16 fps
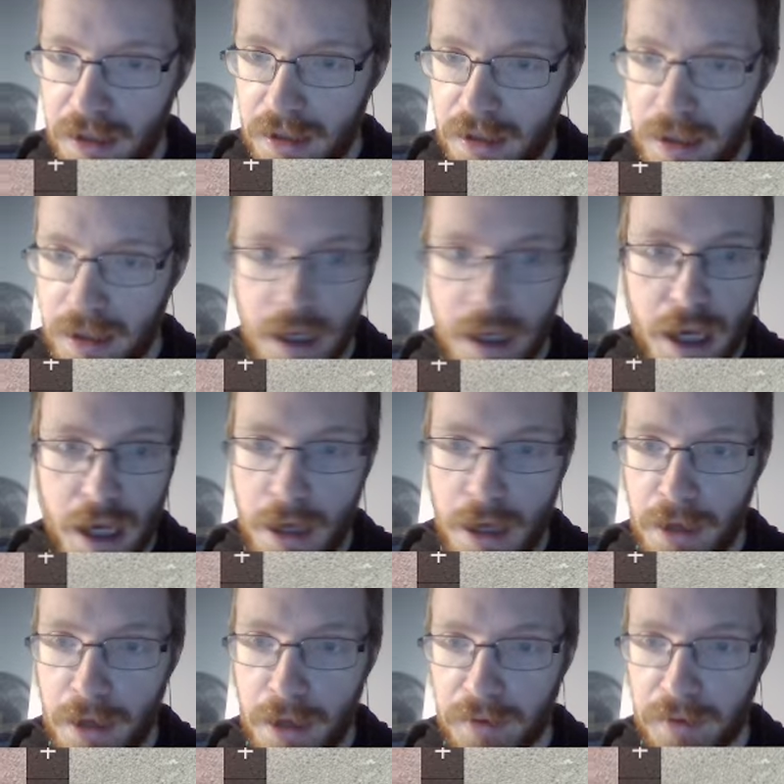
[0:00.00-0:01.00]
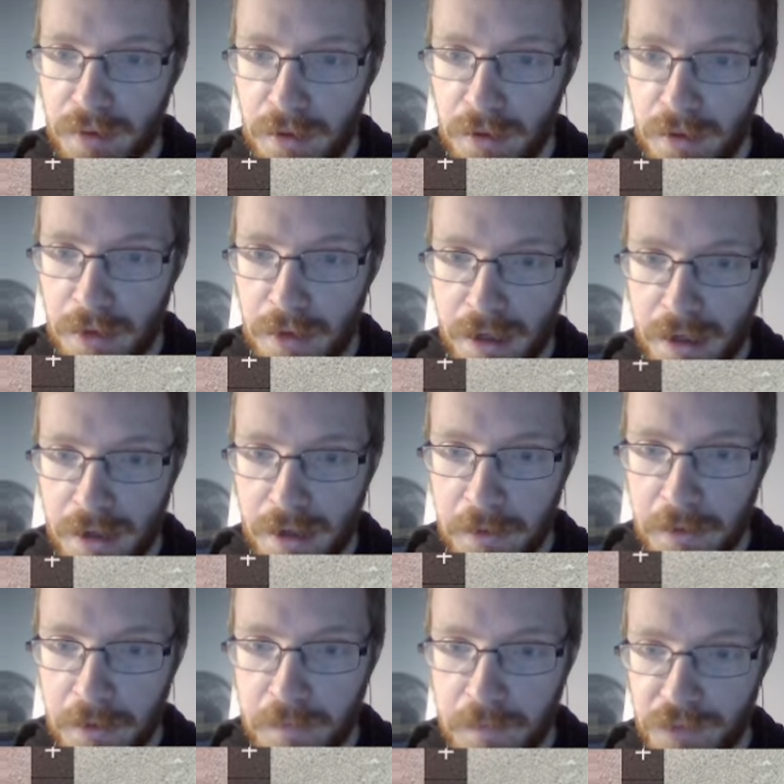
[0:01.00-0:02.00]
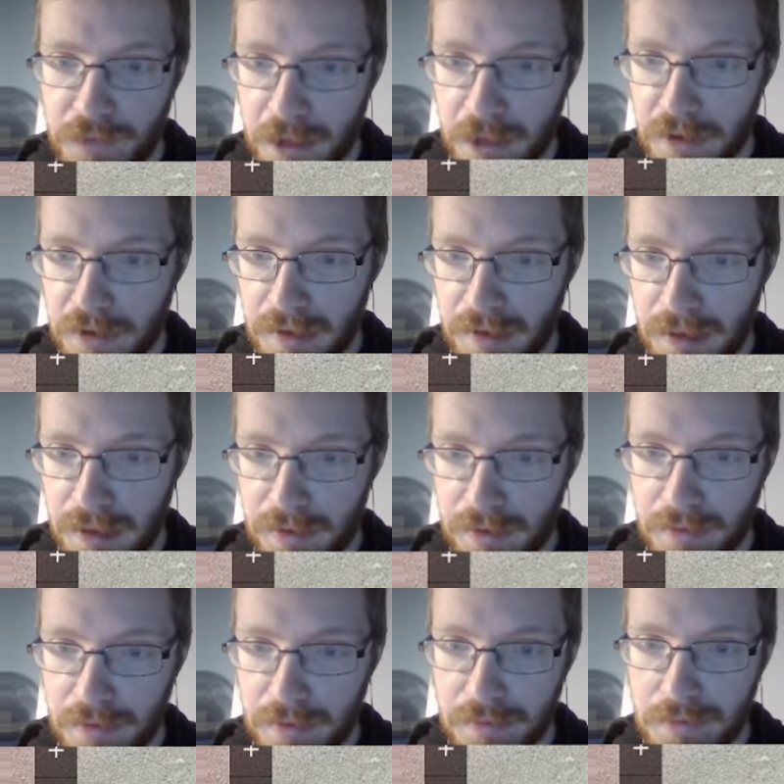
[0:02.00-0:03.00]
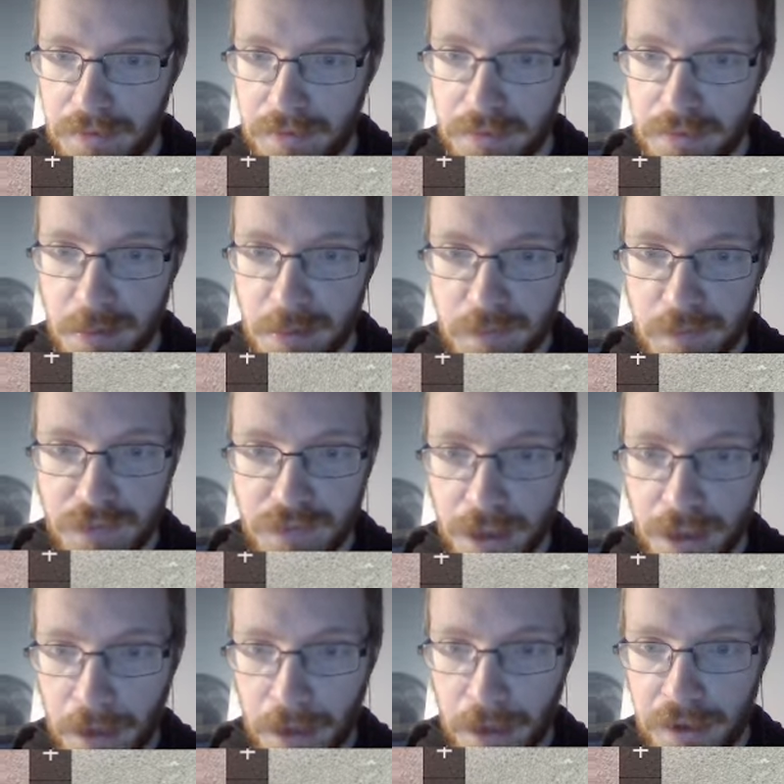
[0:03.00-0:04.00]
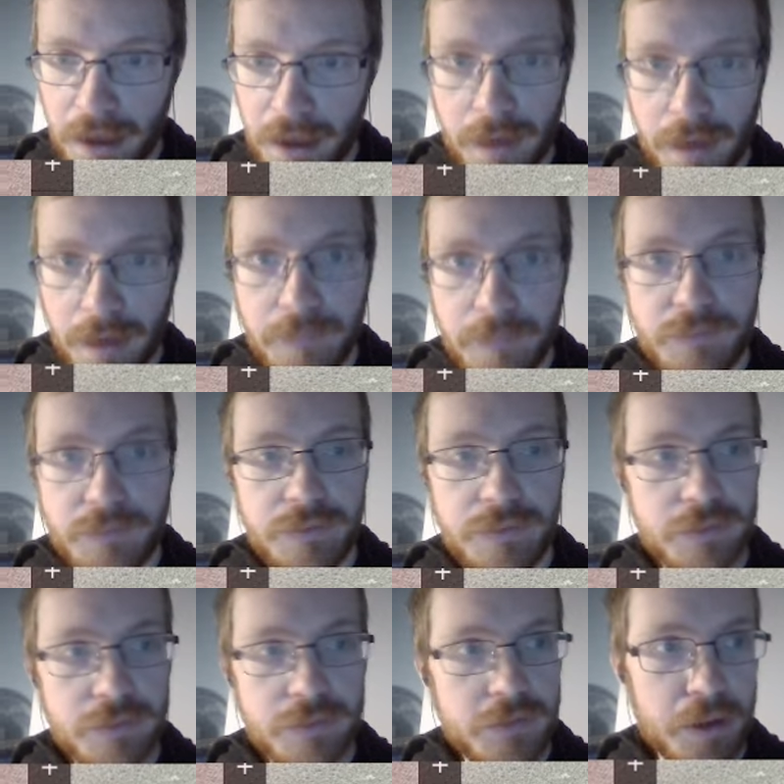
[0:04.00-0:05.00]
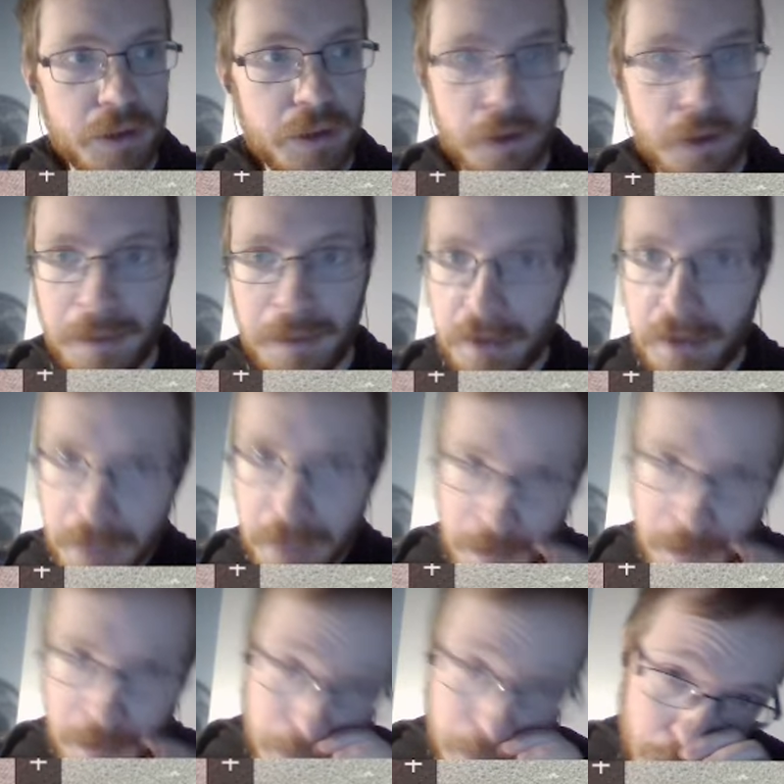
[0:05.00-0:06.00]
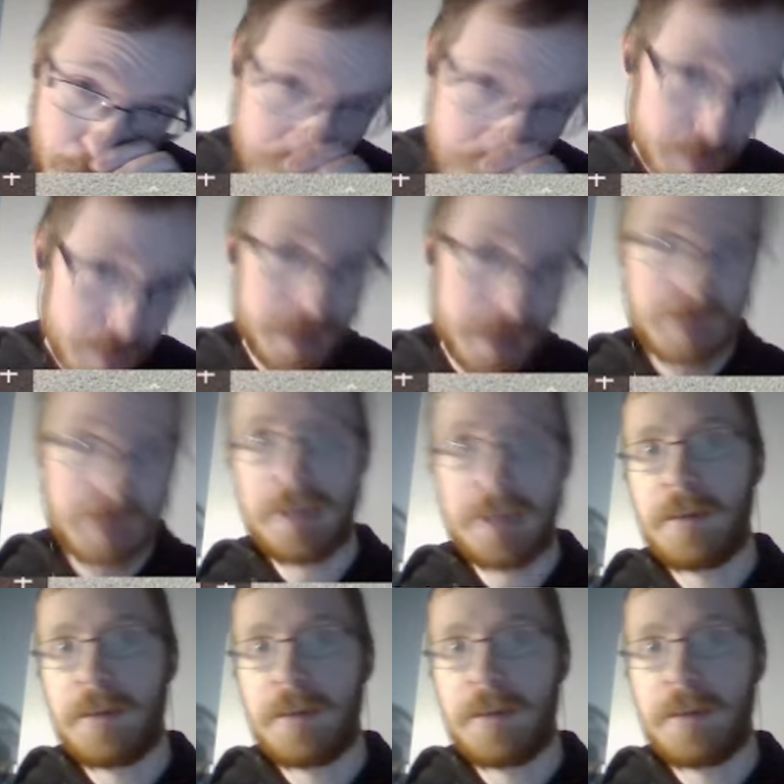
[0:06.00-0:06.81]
Uh, so I don't know. I'll just guess around here. It's not gonna be too many points in this anyway.